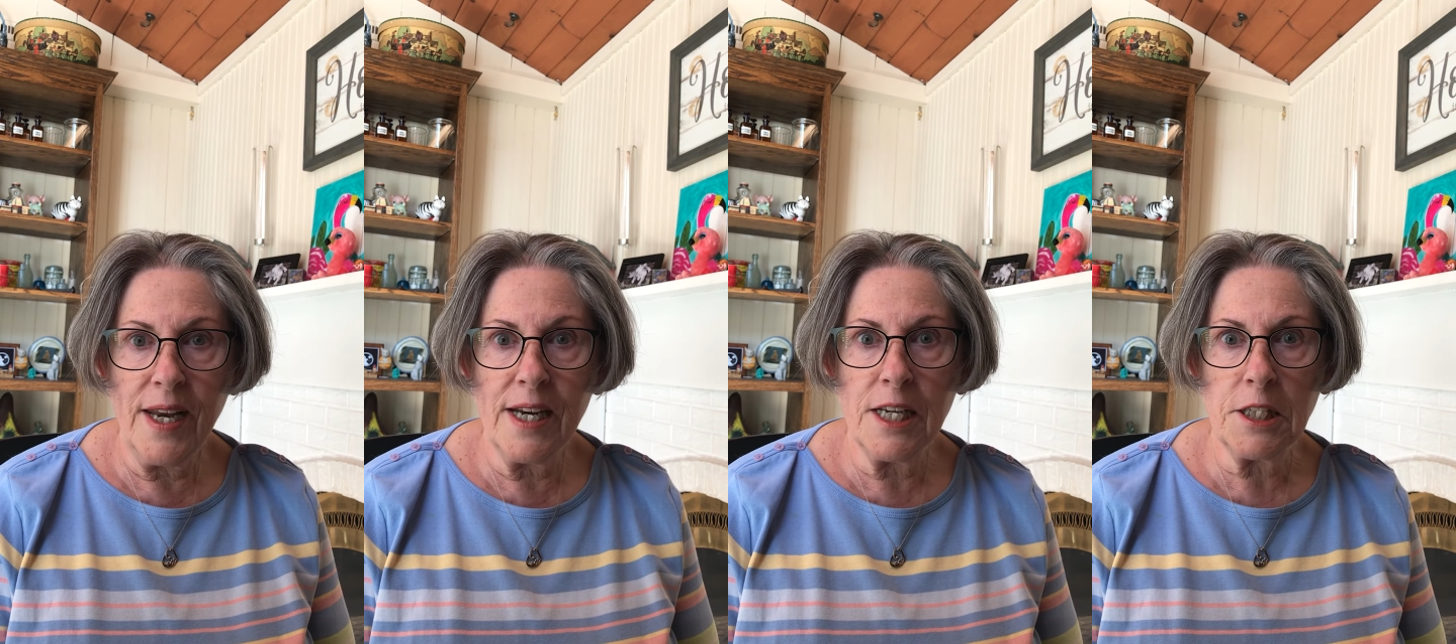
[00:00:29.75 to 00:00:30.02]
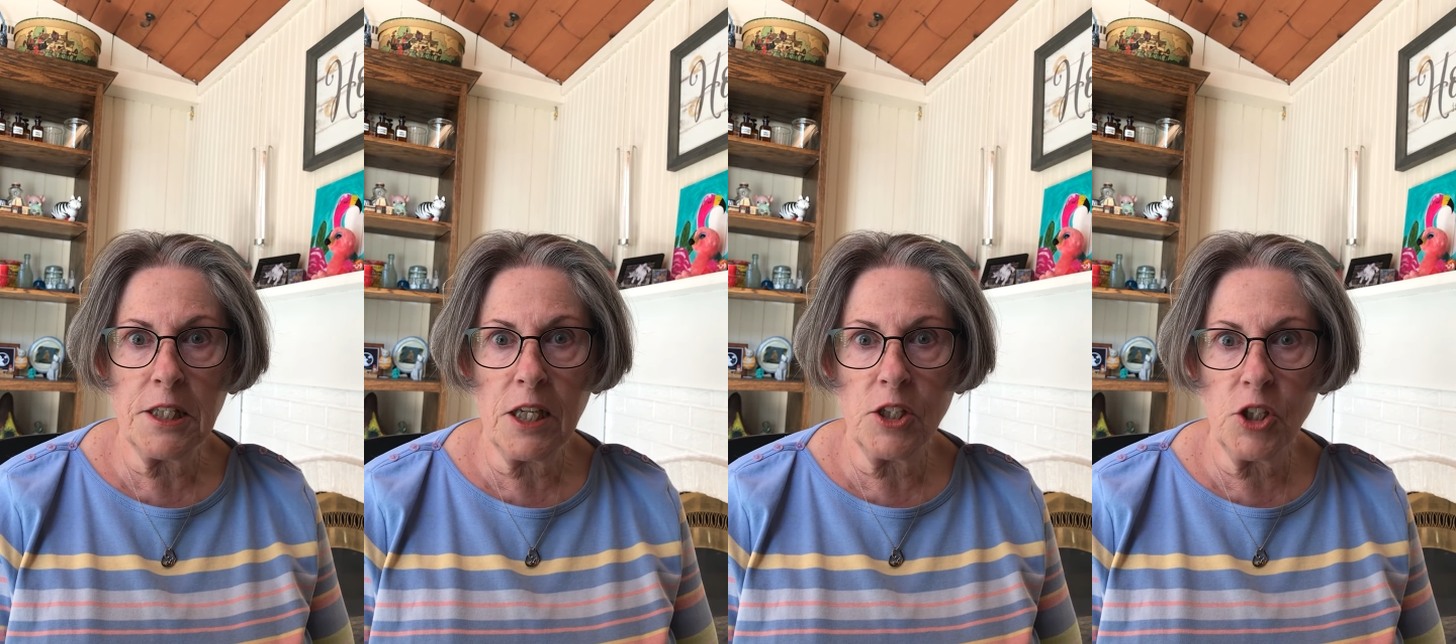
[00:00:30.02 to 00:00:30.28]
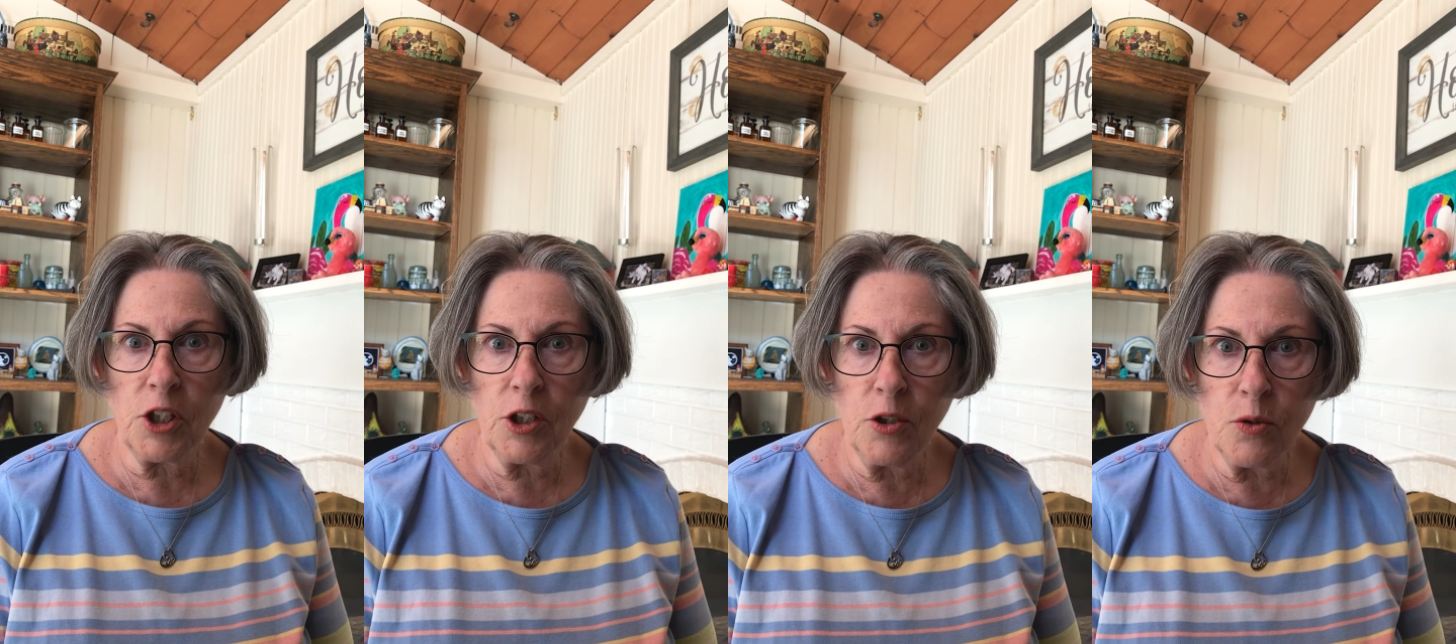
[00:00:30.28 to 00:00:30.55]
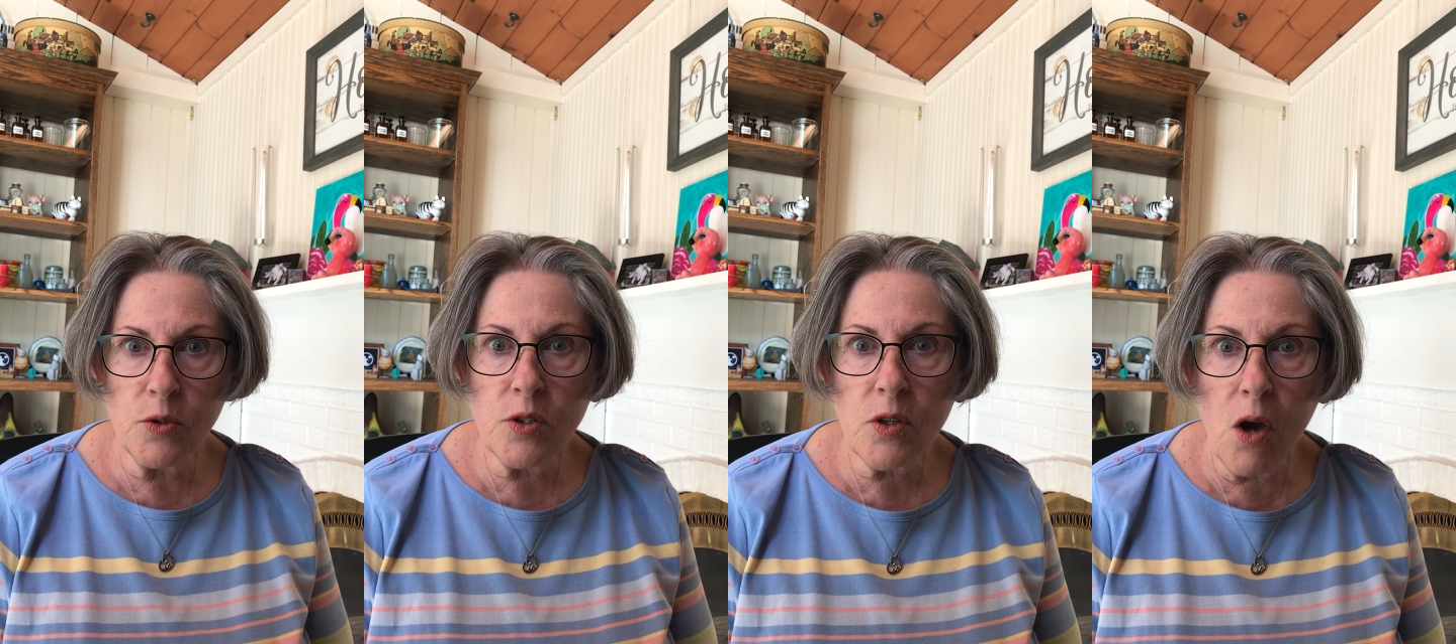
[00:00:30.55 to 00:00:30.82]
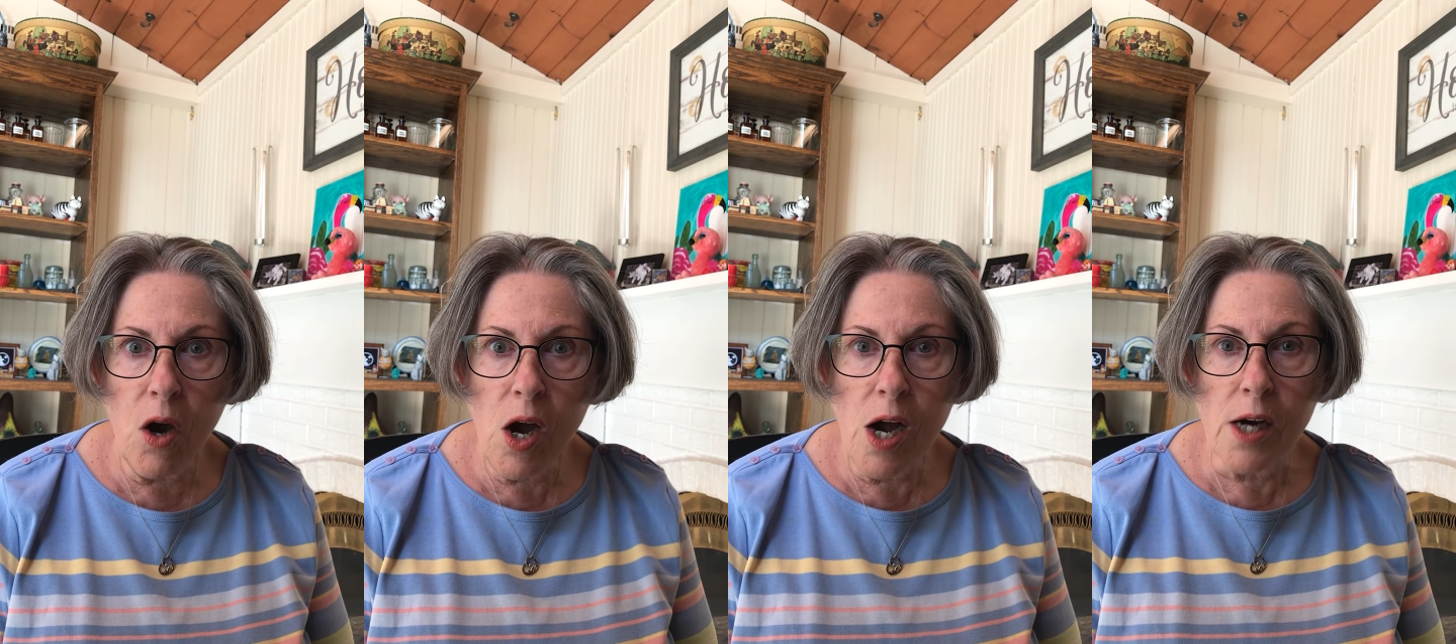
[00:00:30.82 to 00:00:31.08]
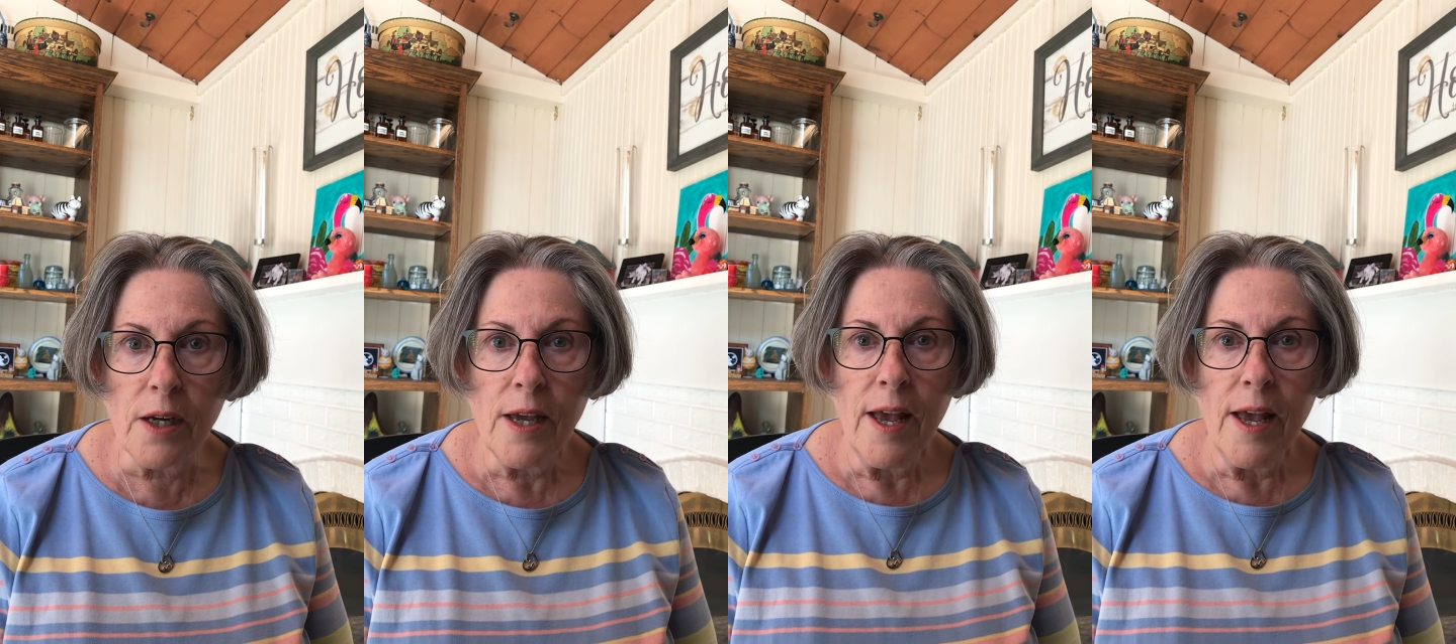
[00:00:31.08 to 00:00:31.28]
It is such a cute song.